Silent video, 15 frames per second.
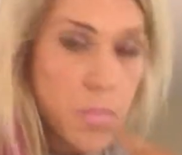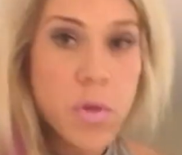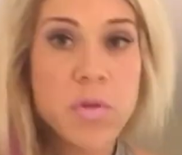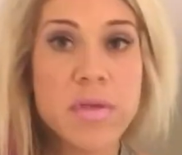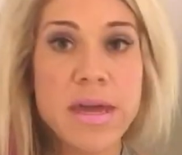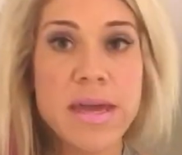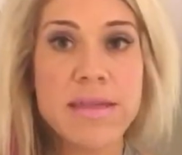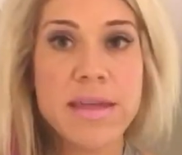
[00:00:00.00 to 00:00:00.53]

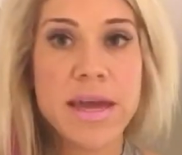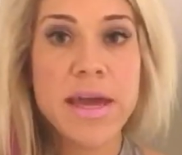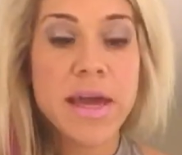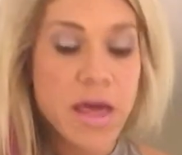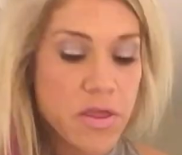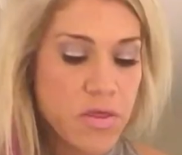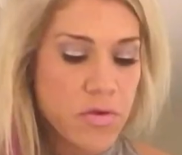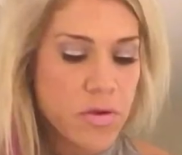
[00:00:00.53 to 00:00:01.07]
Both sides. I
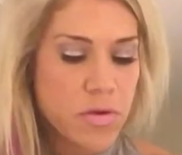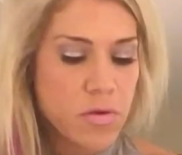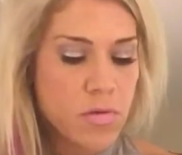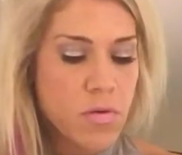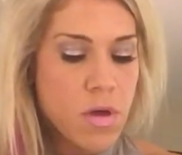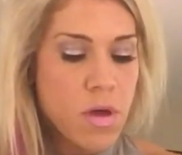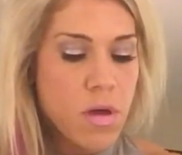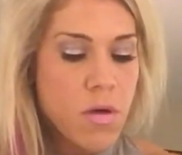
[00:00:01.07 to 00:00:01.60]
cut
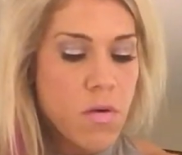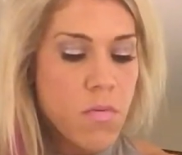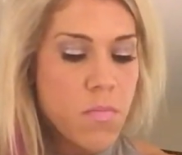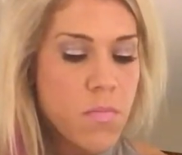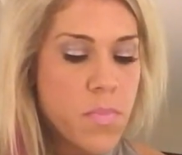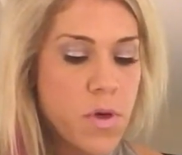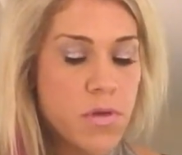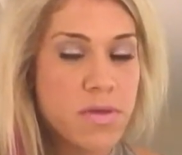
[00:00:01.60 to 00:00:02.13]
through
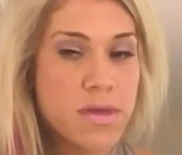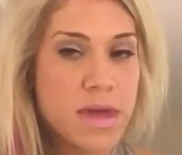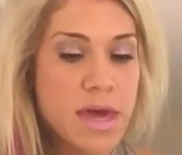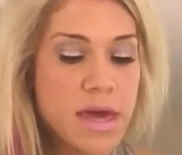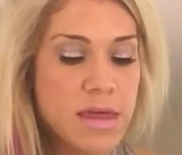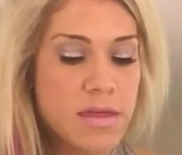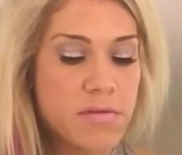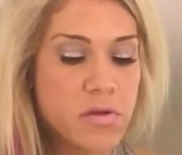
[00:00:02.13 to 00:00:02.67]
both
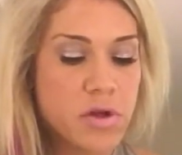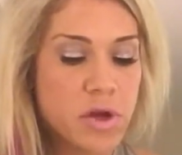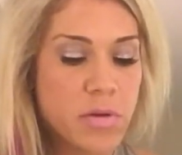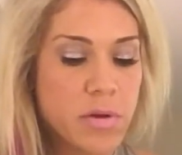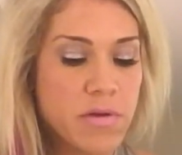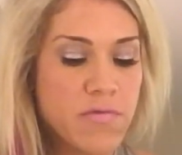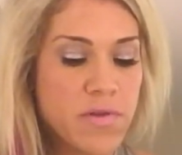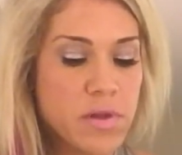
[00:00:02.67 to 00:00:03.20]
sides of the
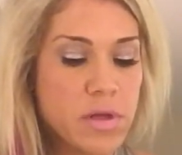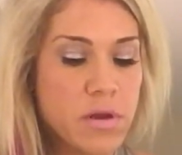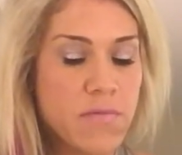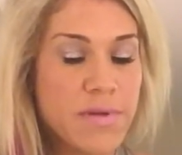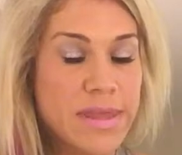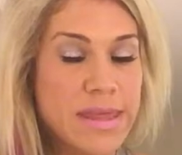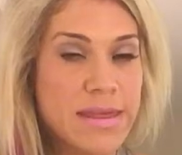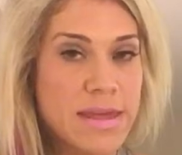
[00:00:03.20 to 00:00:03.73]
shirt, you fold it
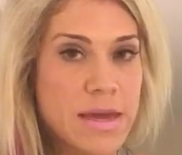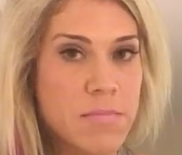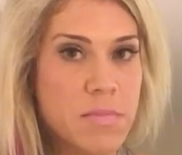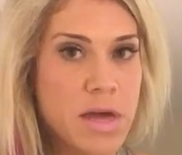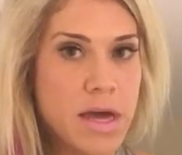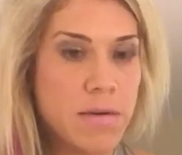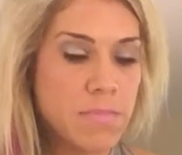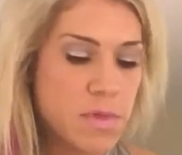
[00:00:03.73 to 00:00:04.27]
over at the same
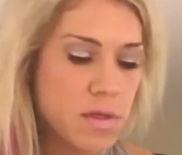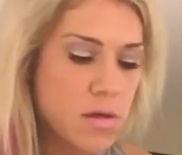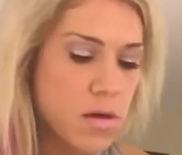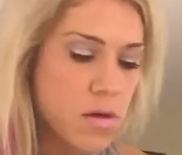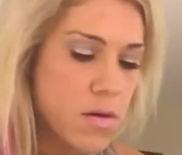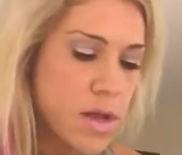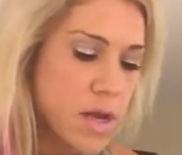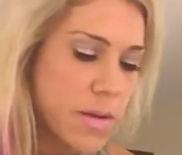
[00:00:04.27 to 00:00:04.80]
time. So
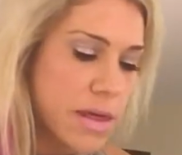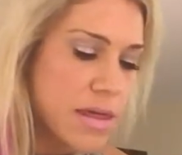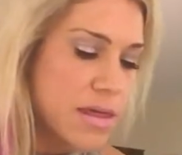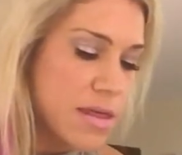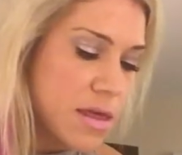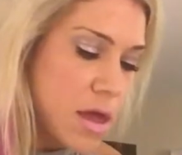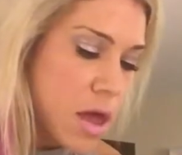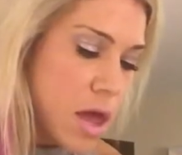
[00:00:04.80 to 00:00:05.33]

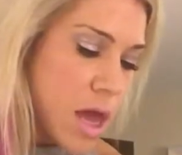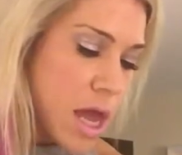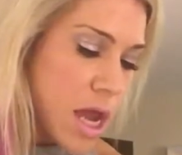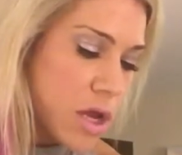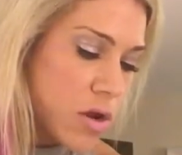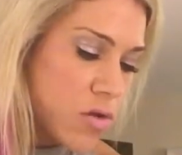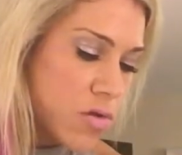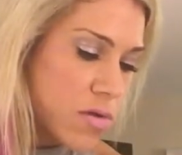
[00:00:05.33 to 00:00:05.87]
anyways,
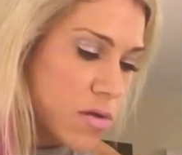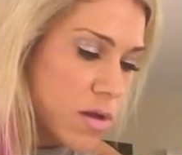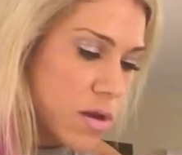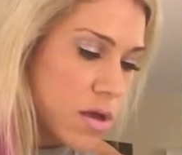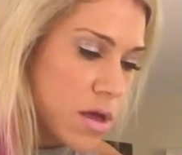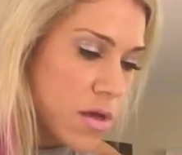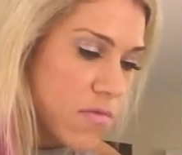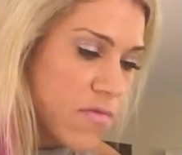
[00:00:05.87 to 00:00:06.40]
and you're just
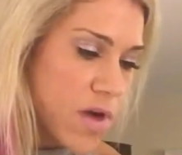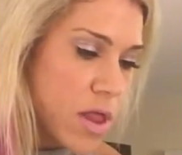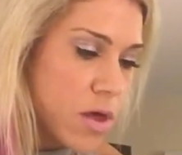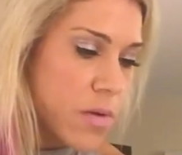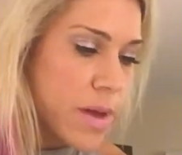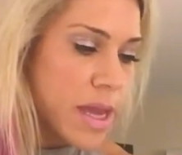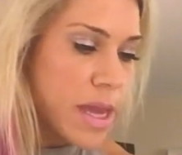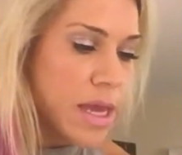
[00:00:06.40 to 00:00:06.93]
gonna
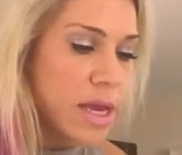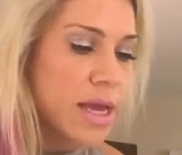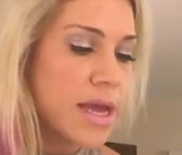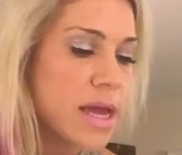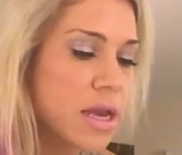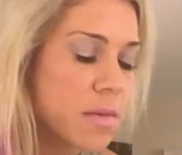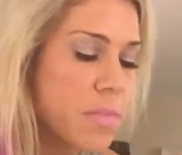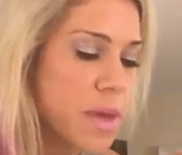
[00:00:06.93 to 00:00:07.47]
follow in and
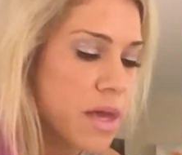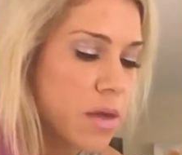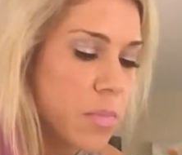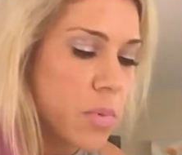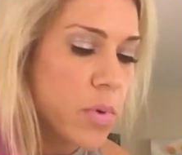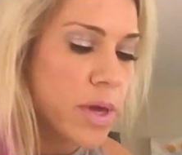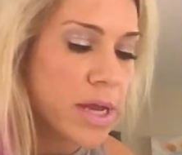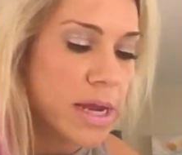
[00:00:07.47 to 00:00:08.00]
kind of pick a
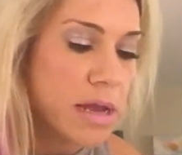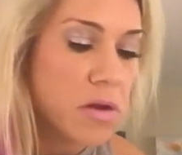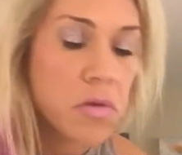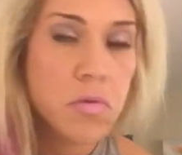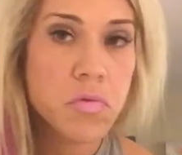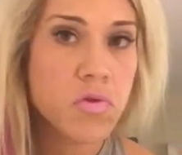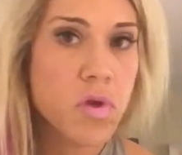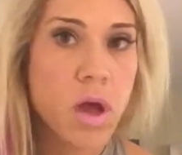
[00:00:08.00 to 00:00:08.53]
point. I
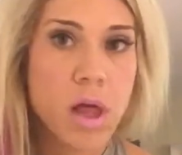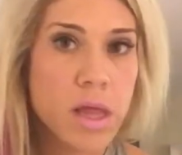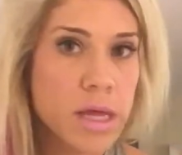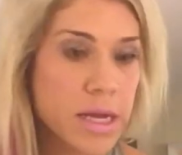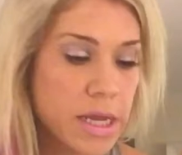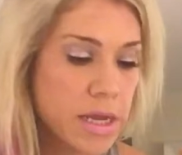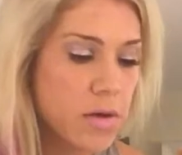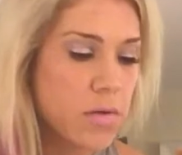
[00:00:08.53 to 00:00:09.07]
don't draw
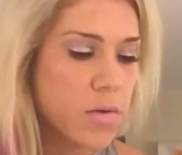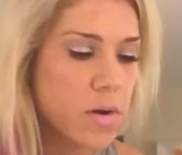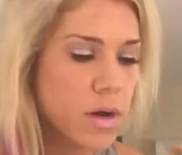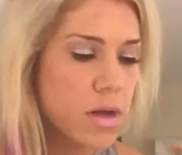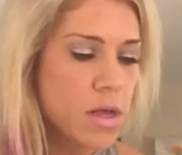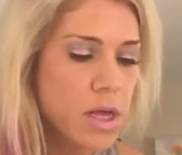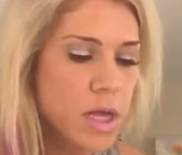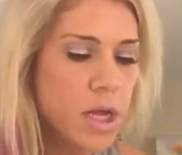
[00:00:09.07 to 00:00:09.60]
on it
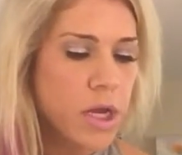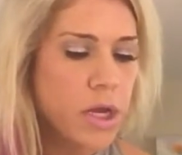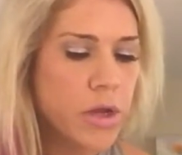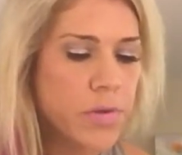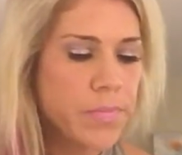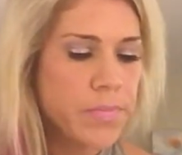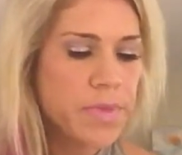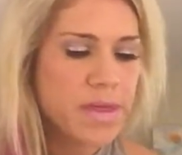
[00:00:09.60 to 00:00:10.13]
or, you
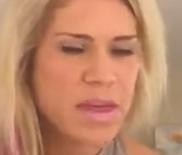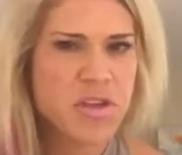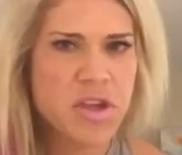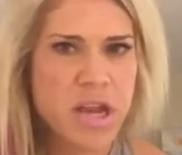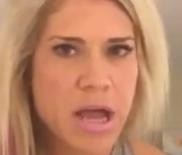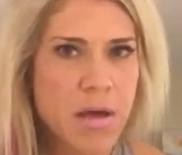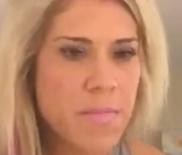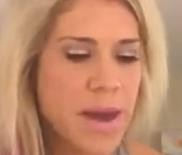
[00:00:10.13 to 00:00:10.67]
know, sketch
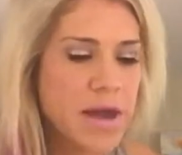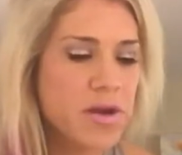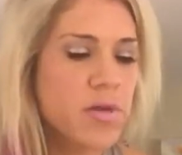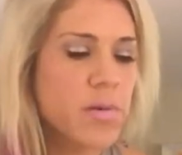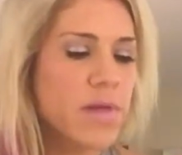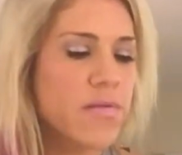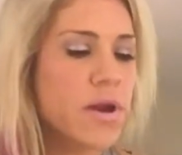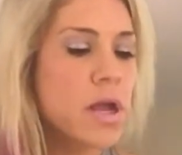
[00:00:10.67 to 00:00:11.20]
it out,
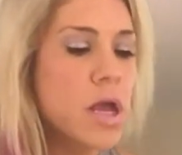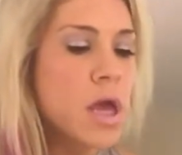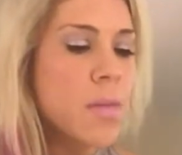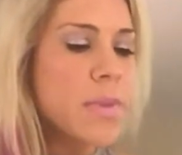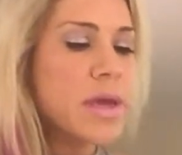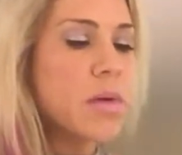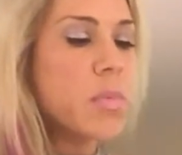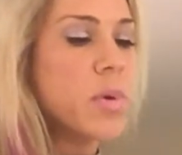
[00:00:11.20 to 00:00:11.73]
pattern, whatever.
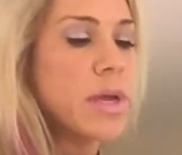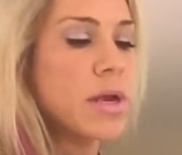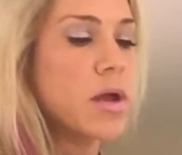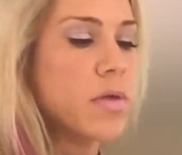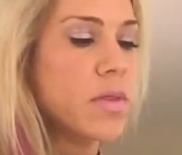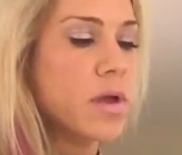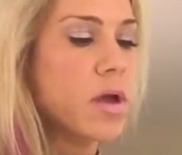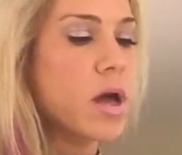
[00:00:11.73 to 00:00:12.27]
Pick a point
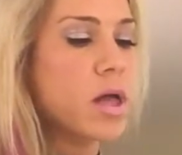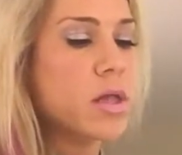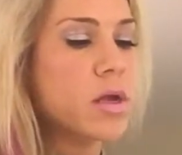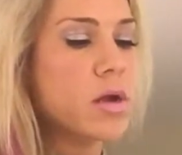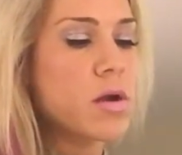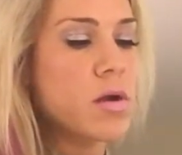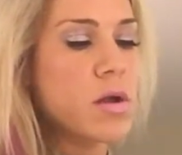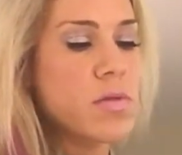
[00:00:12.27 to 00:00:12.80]
on the
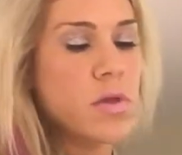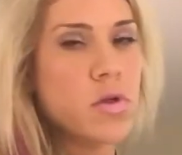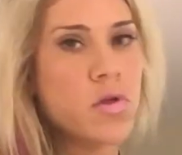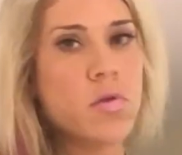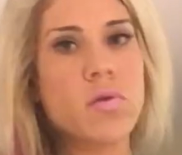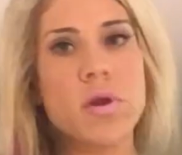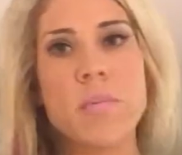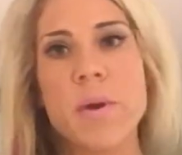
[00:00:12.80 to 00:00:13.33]
collar or on the
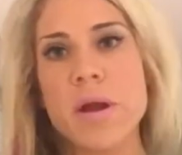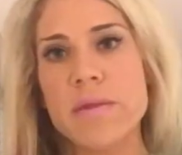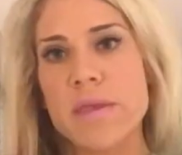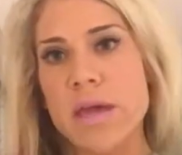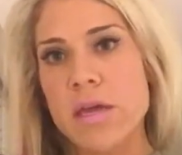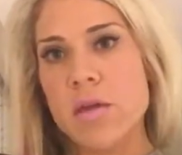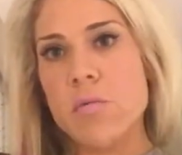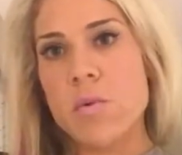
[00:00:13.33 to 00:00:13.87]
shoulder part
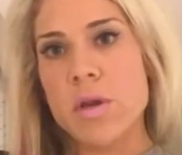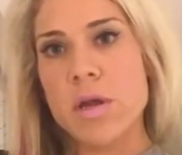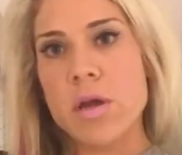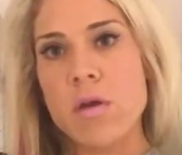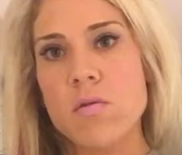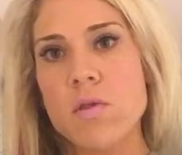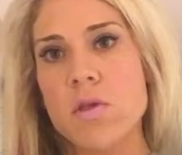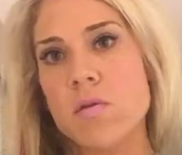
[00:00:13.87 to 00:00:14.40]
that you want to
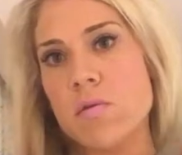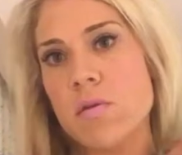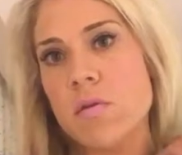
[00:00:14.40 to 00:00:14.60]
go to.